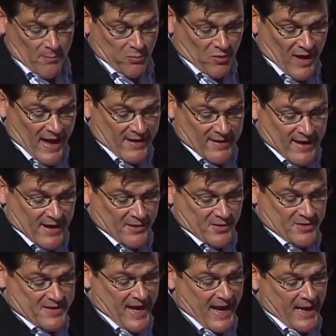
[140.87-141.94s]
branded
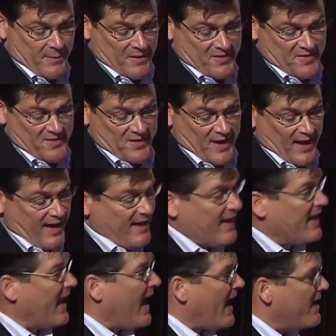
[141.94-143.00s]
entertainment site,
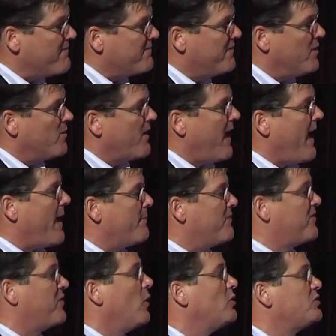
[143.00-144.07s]
an iPhone app,
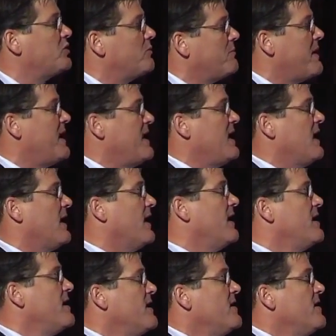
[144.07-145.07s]
social media,